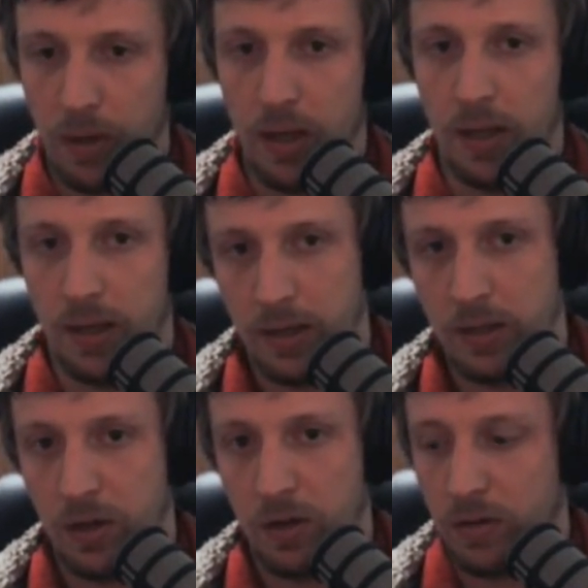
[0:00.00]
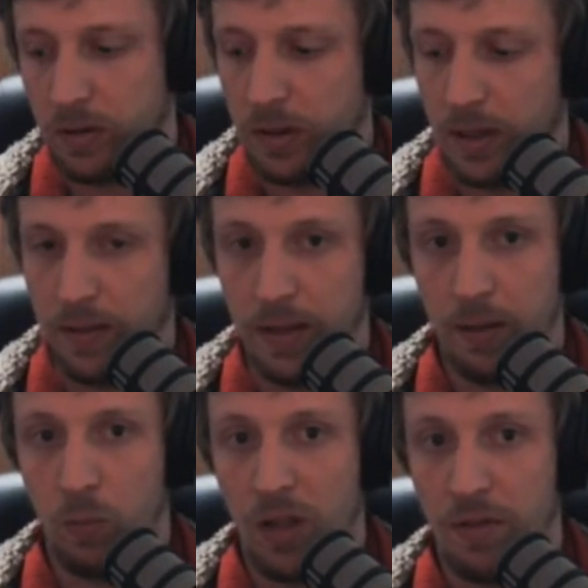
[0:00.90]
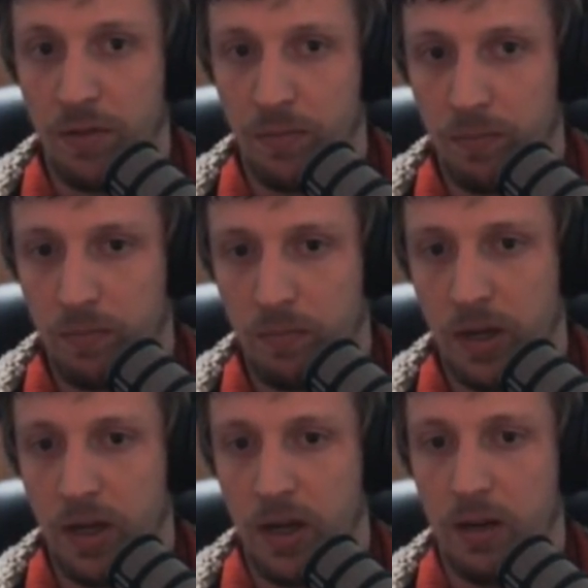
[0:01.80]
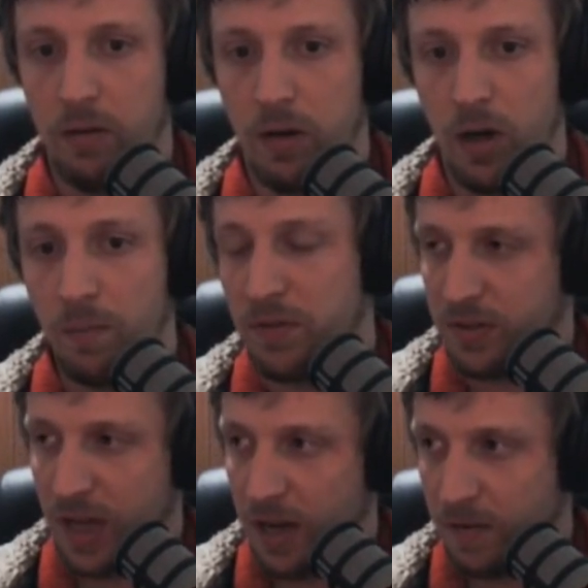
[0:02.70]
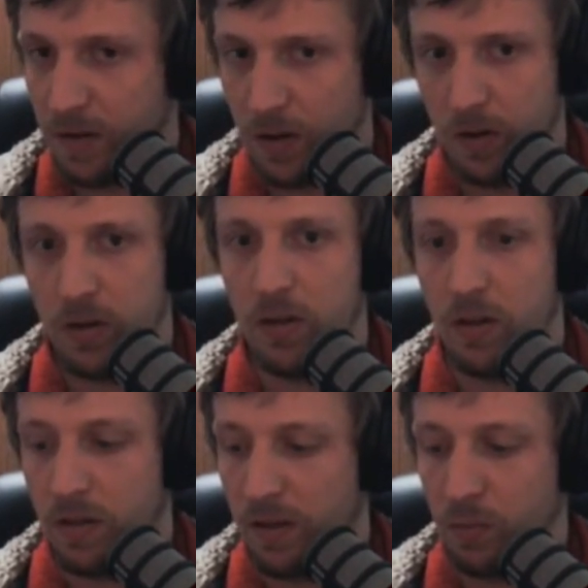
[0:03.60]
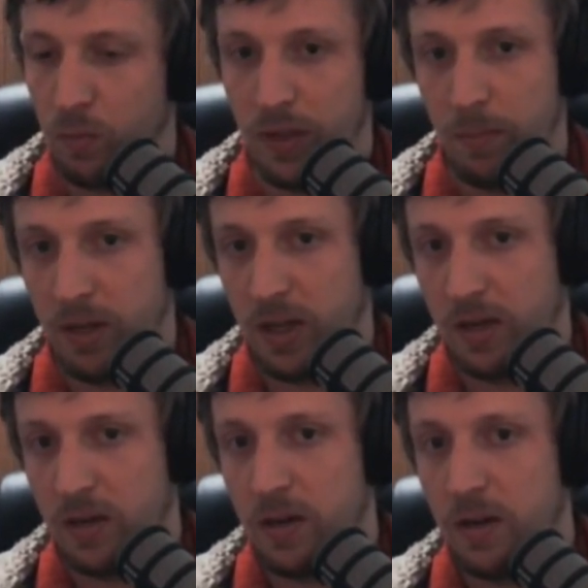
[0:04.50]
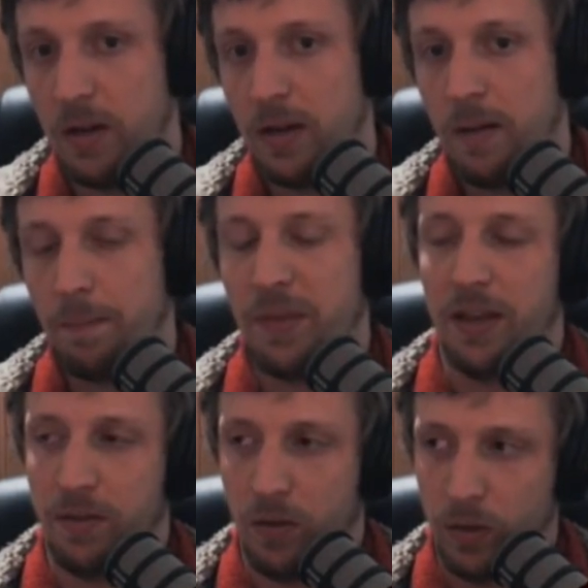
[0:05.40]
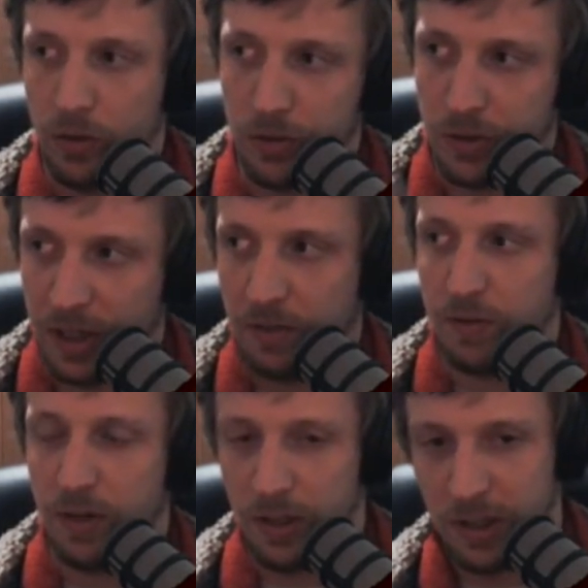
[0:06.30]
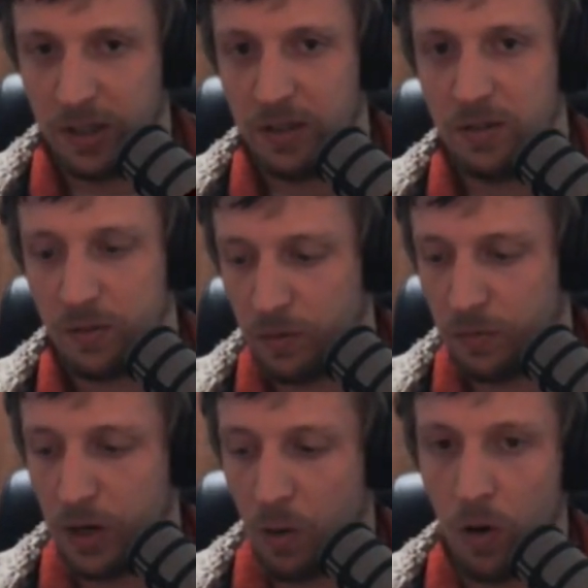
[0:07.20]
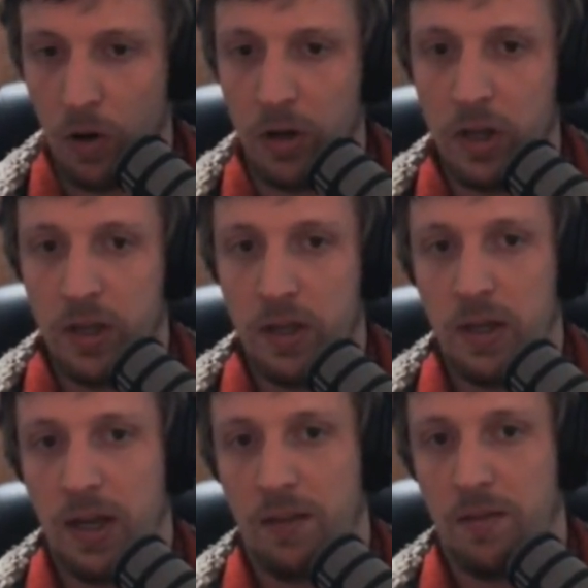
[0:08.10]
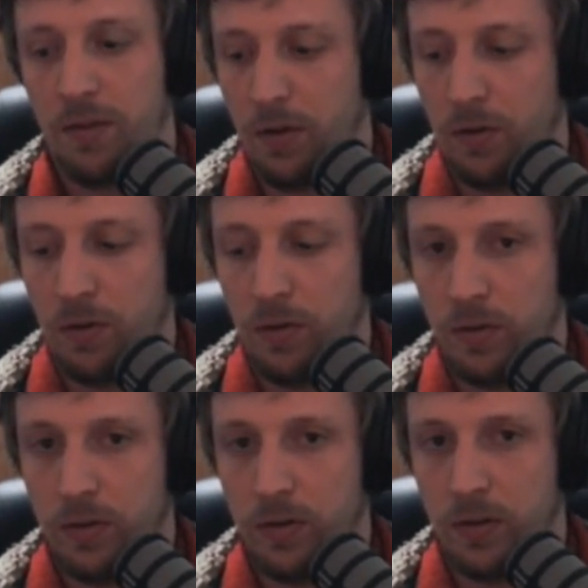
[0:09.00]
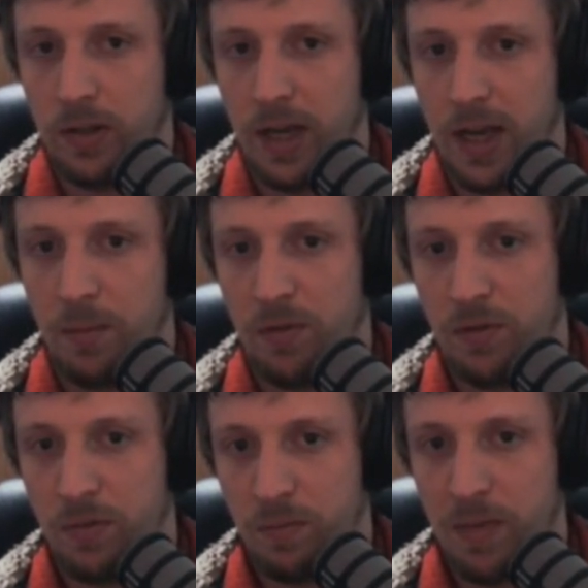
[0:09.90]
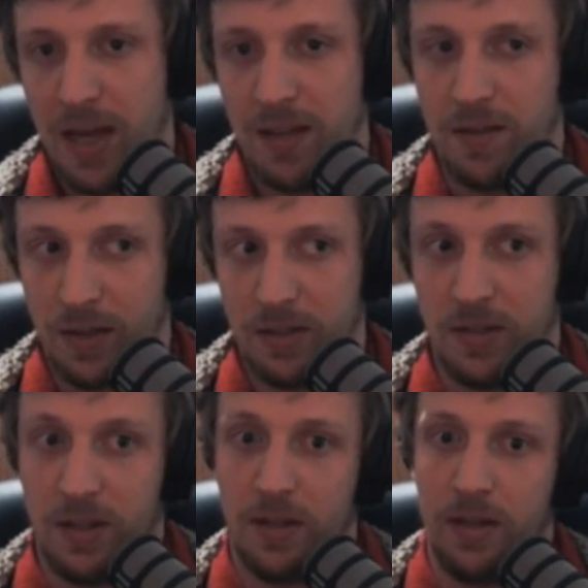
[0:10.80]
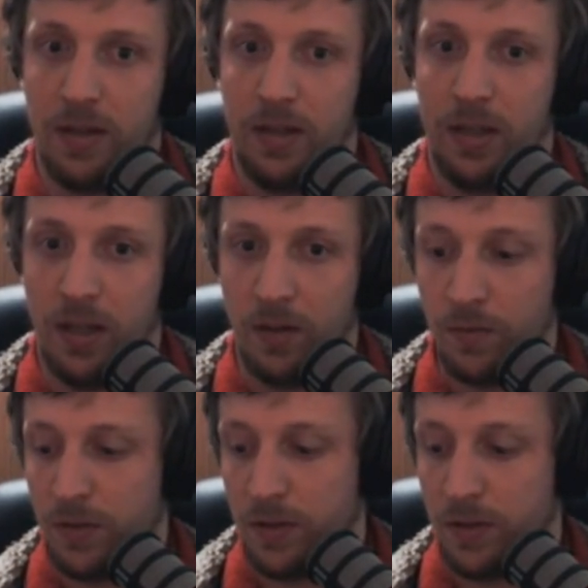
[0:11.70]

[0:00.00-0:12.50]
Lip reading: and then once obfuscate is turned, this would then be hidden. And so it could just infinitely sort of go on. And so the game is made such that if